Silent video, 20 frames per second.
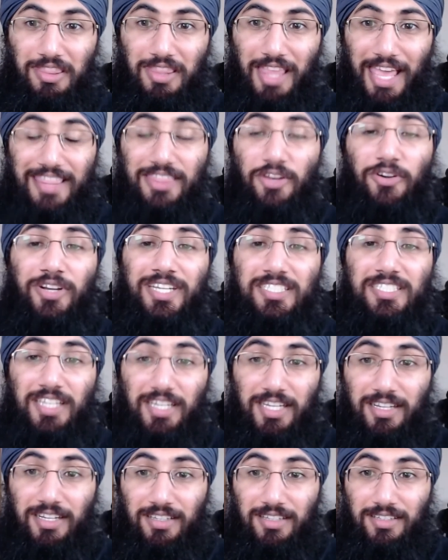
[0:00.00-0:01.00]
And there is
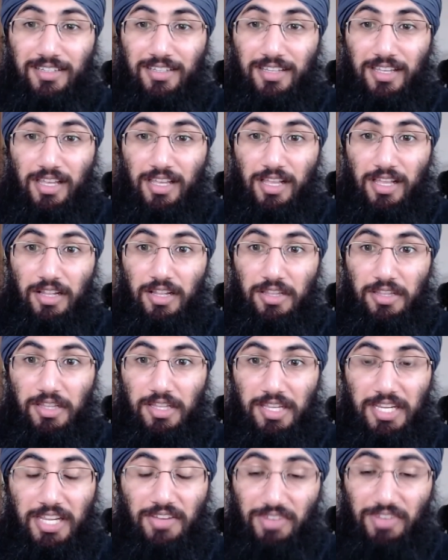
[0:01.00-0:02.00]
none.
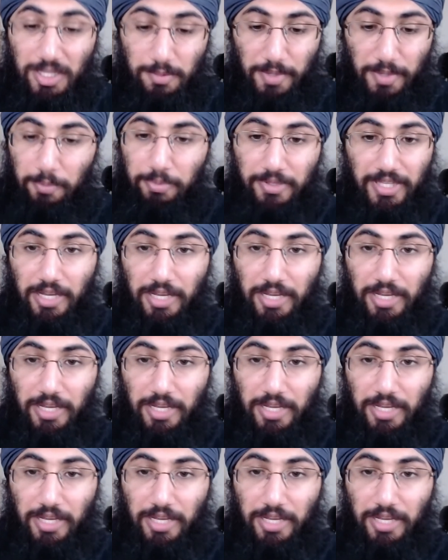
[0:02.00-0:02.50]
Even the people